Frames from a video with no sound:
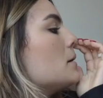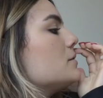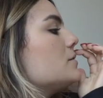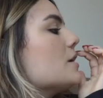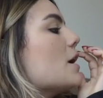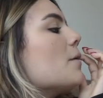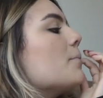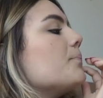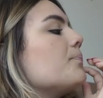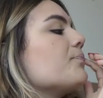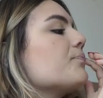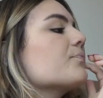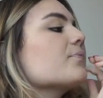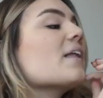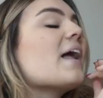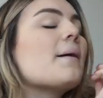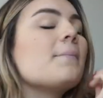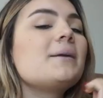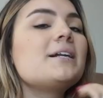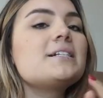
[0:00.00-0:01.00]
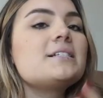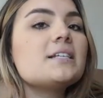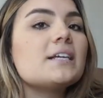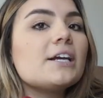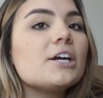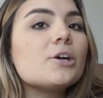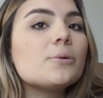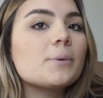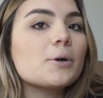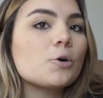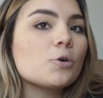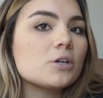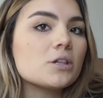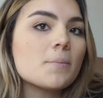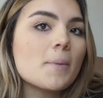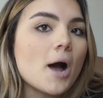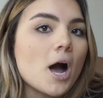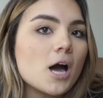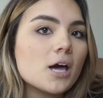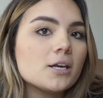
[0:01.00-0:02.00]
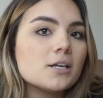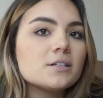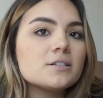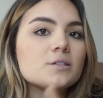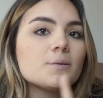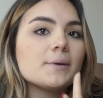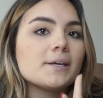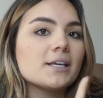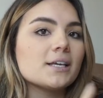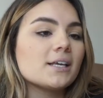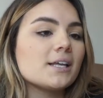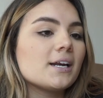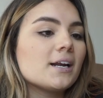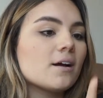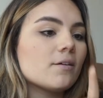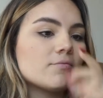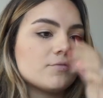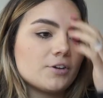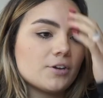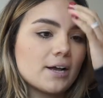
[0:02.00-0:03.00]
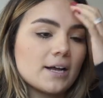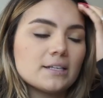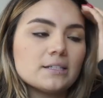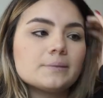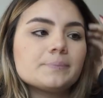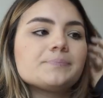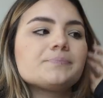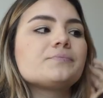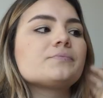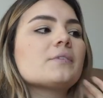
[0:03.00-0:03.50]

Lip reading: So I'm gonna sit here and record the pod so we can get it up for you guys.